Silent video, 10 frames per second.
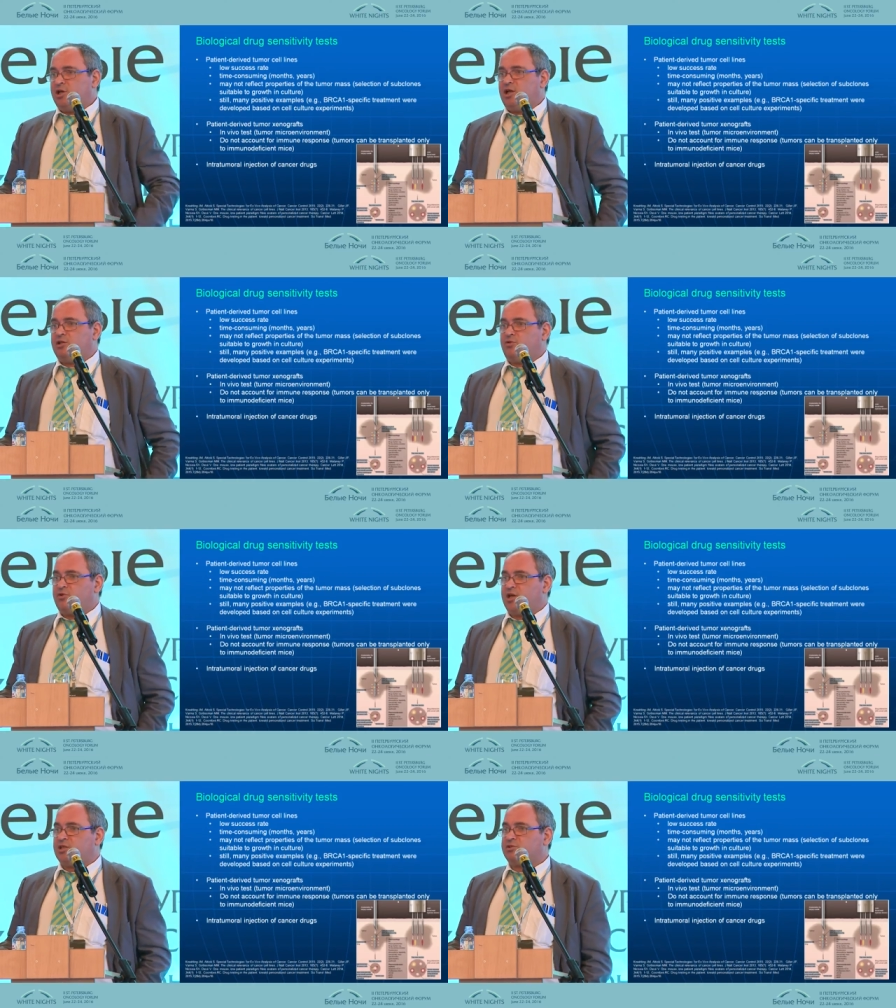And
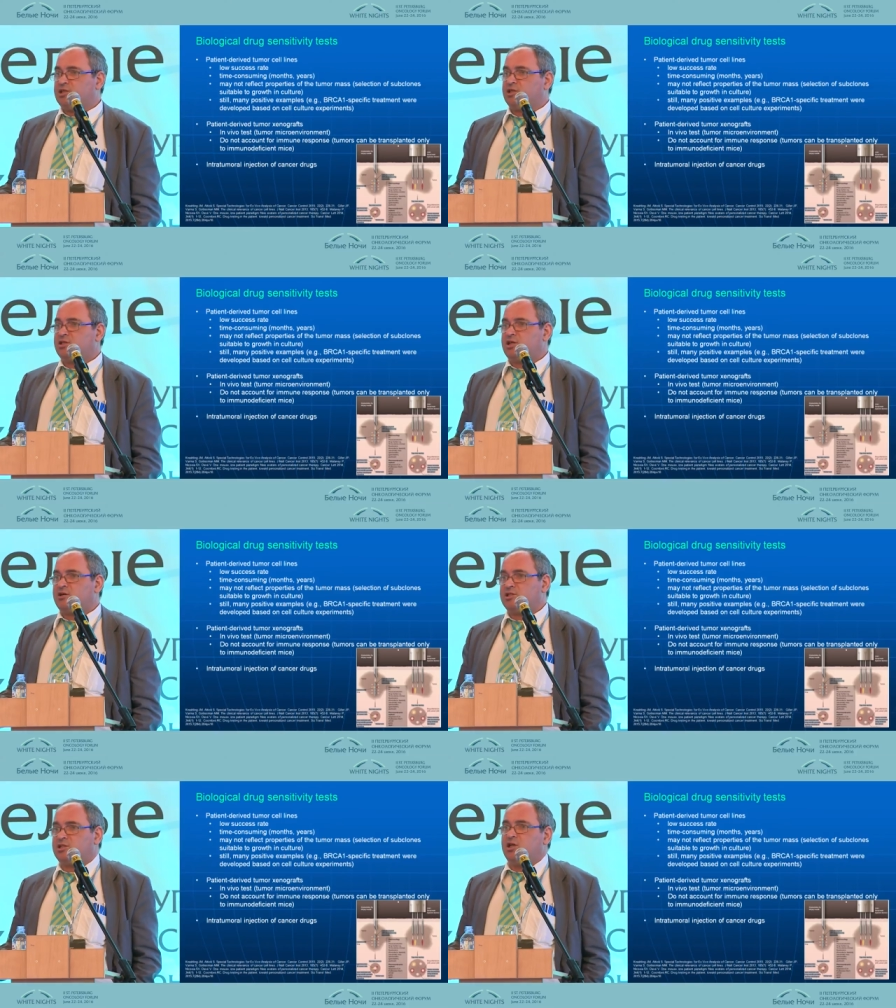for that reason,
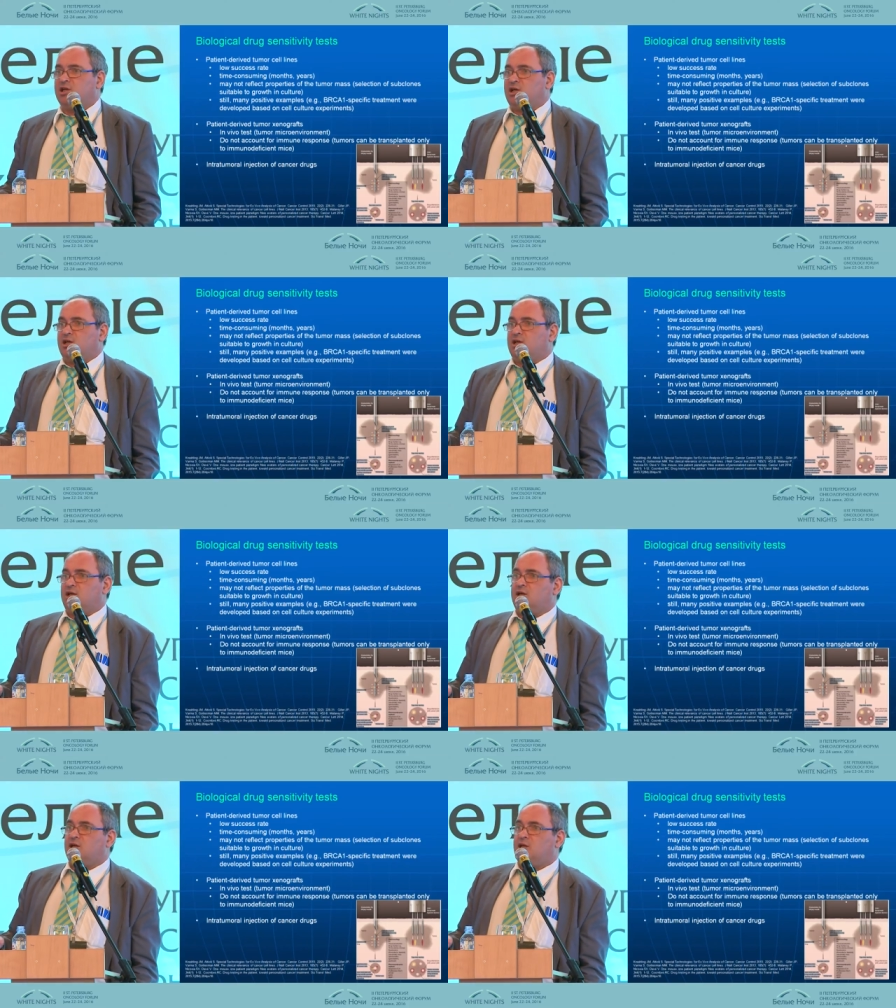there is
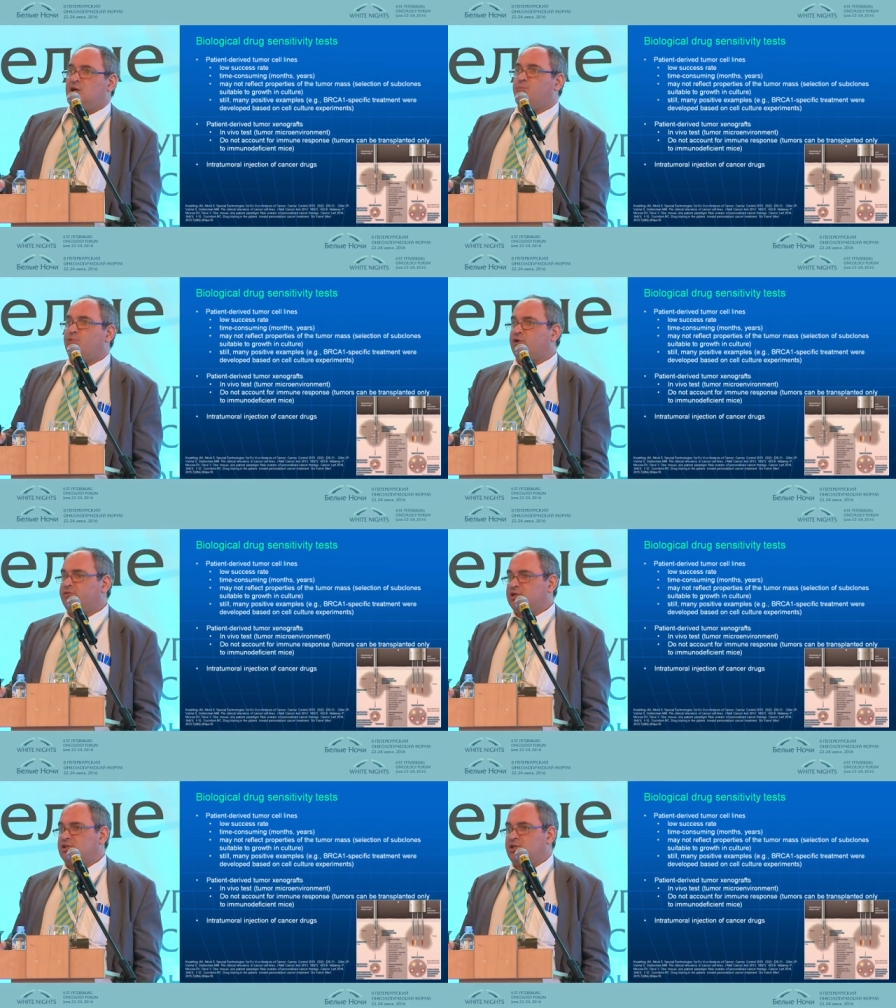uh,
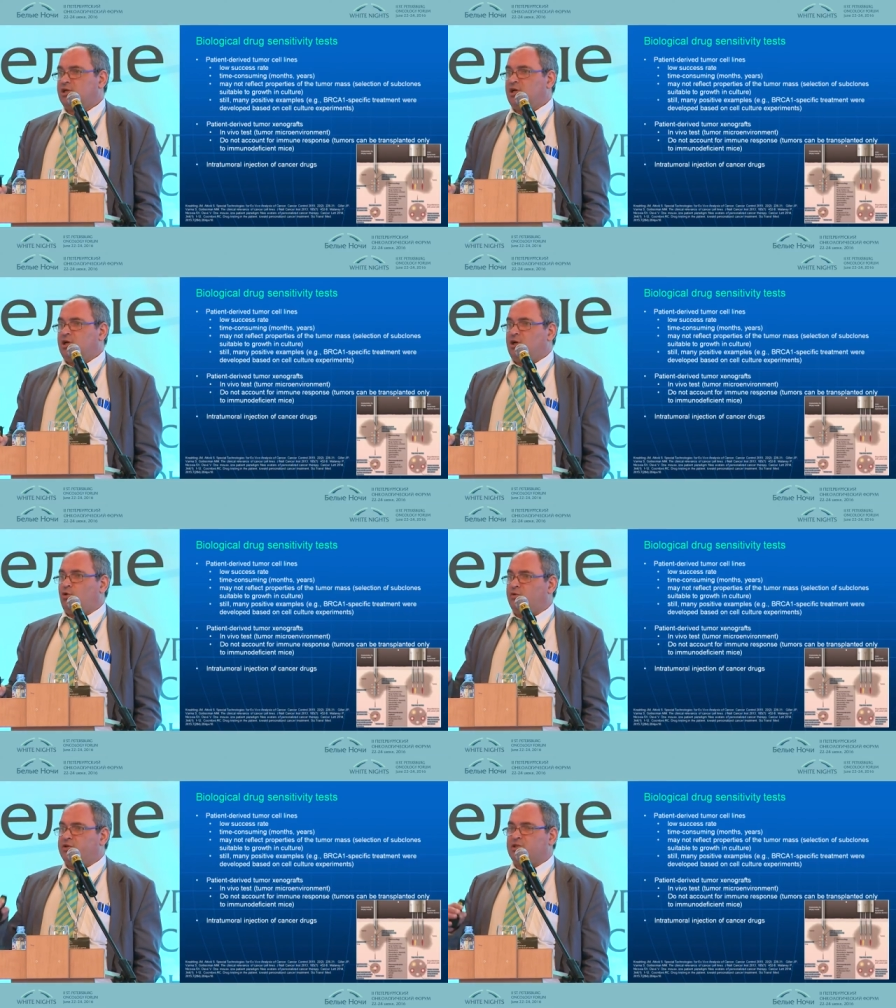imperfect
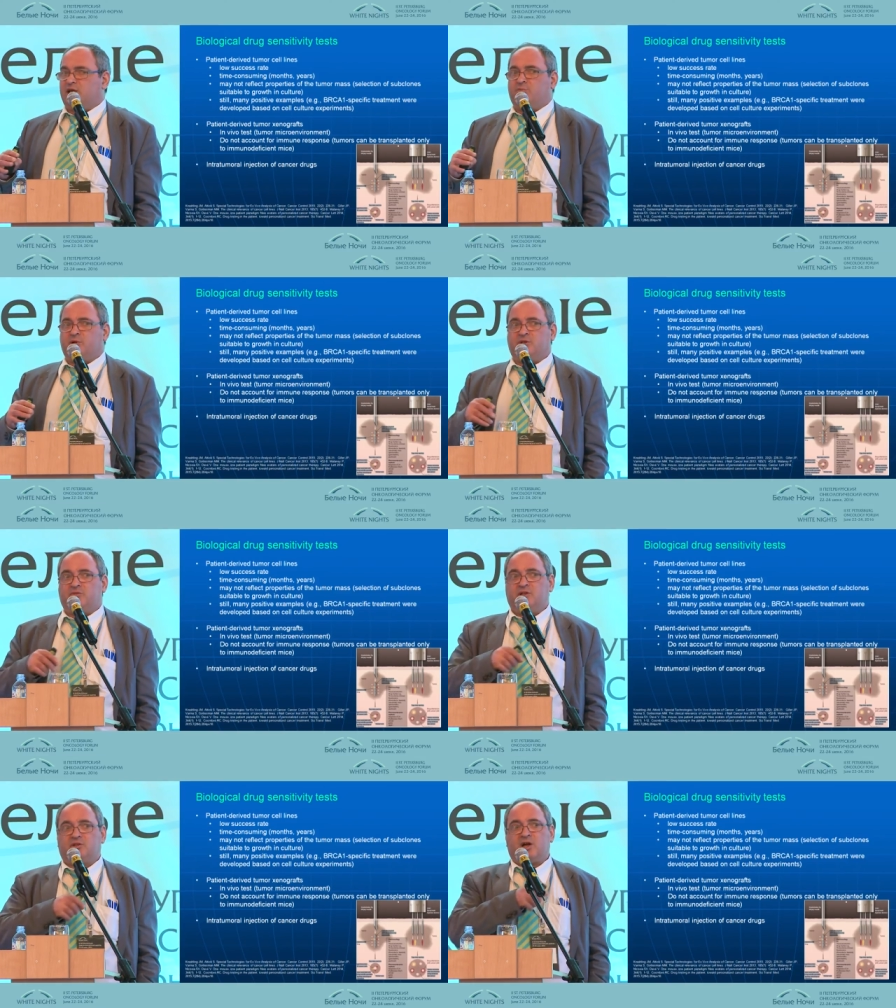overlap
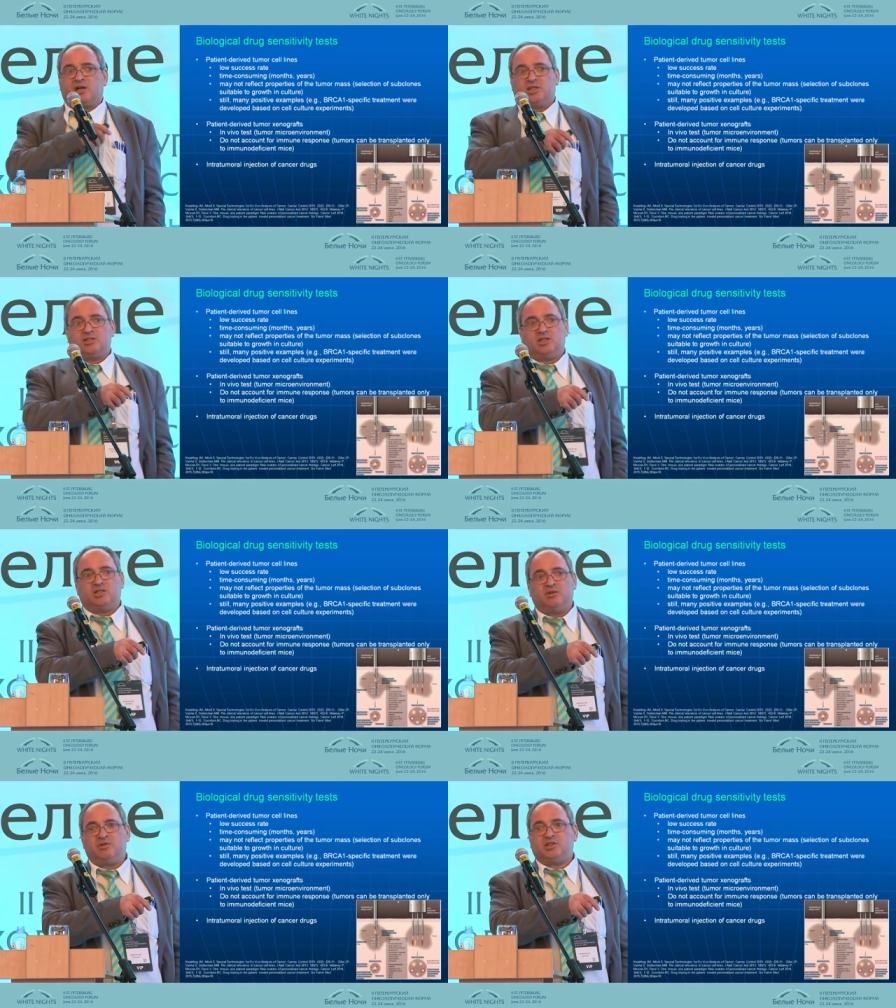between drug
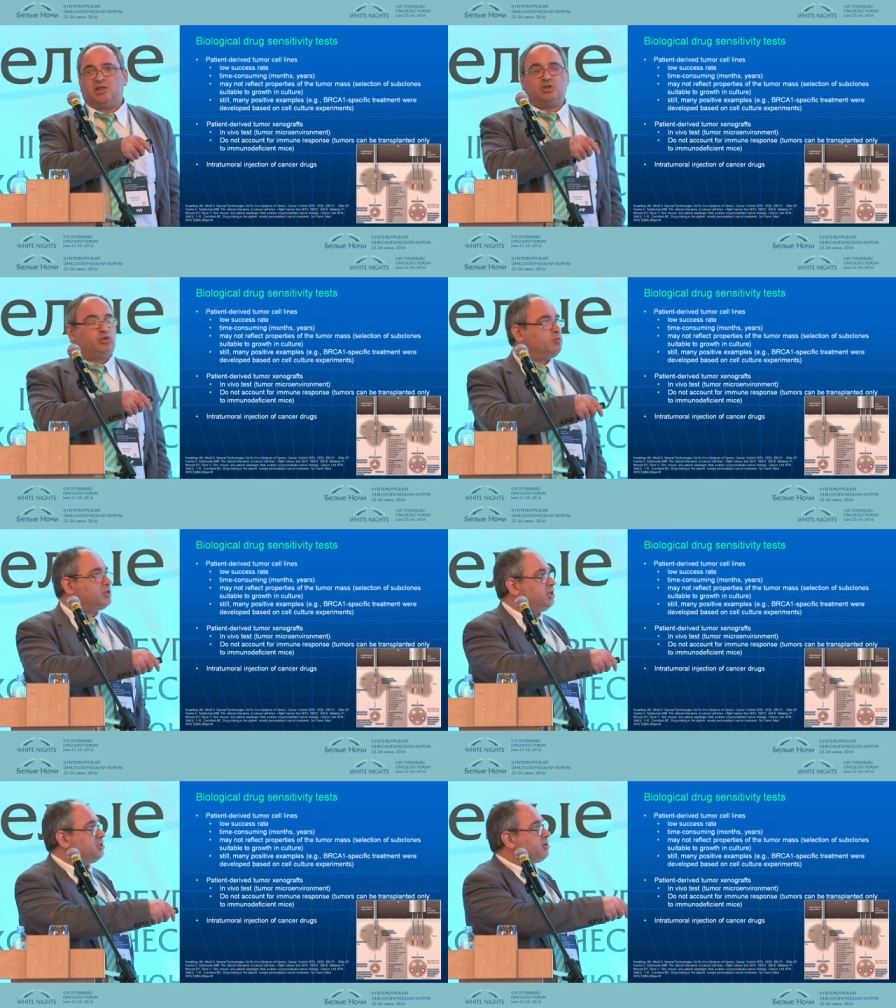sensitivity in
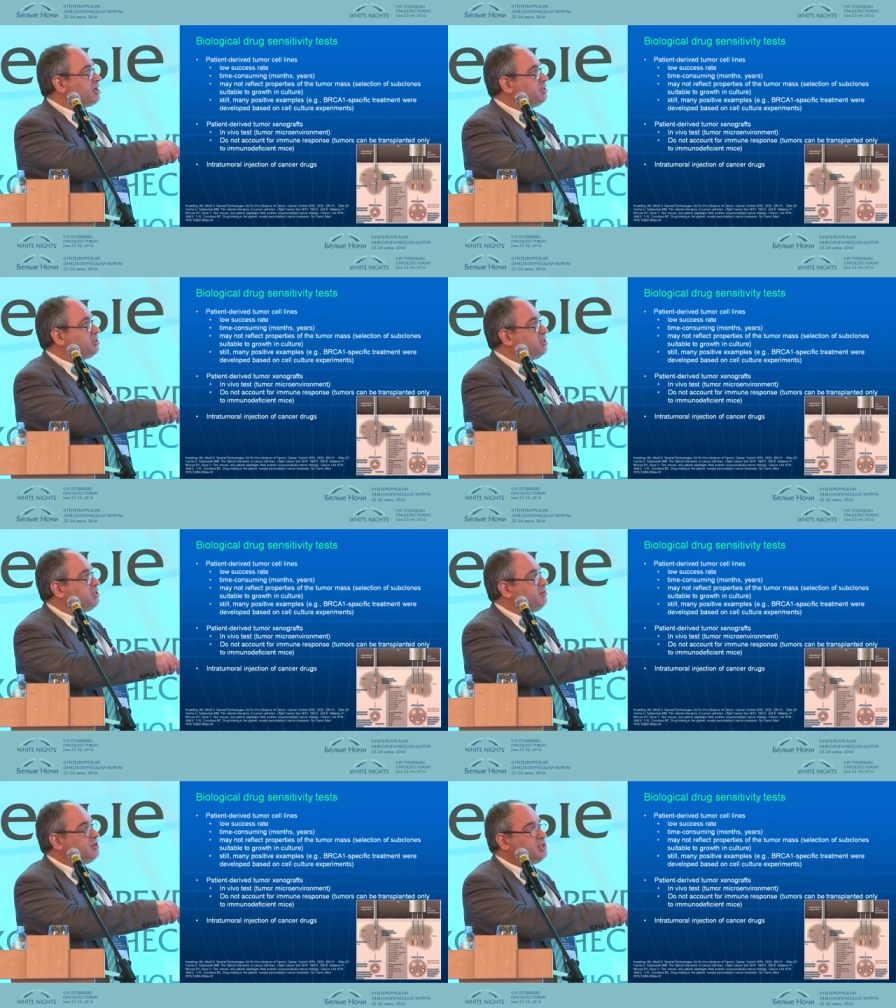tumor and drug
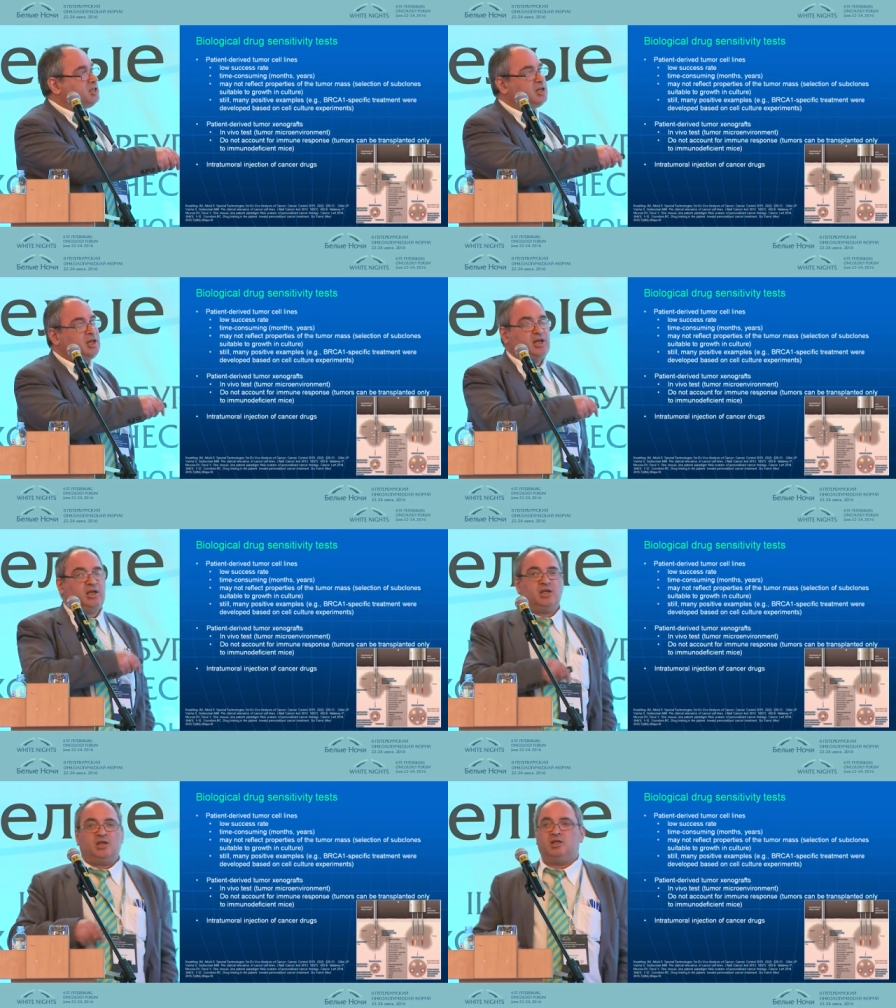sensitivity
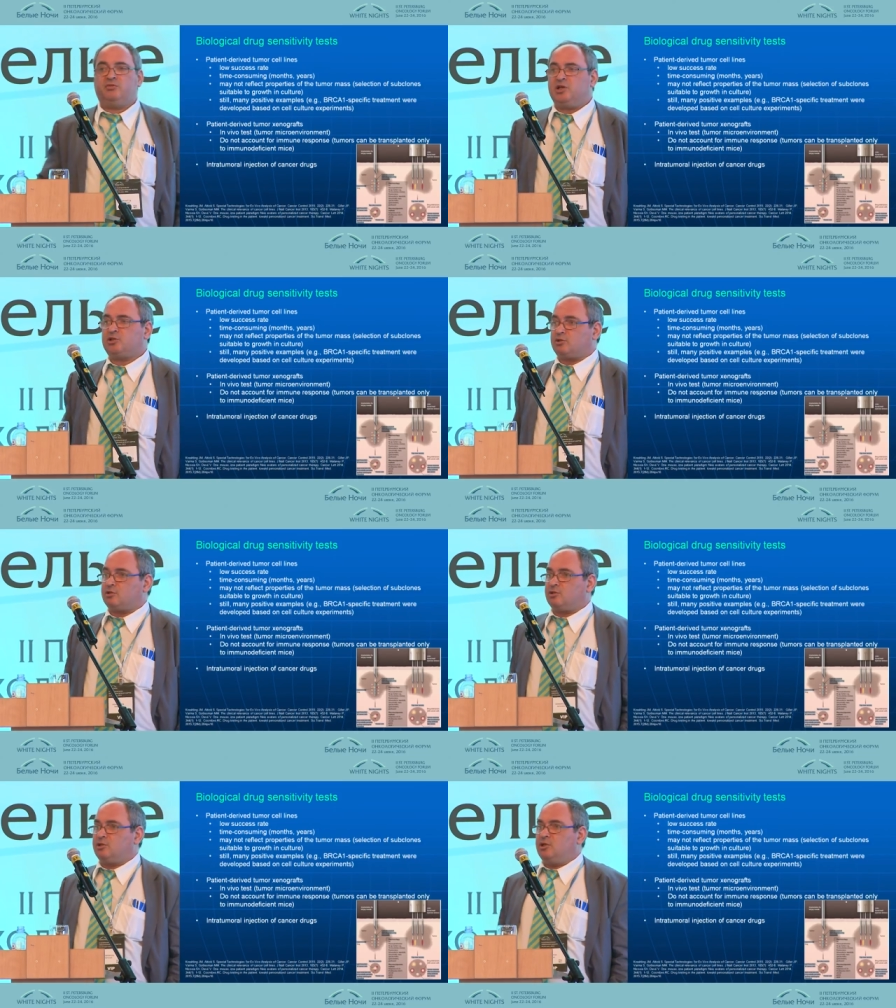in vitro.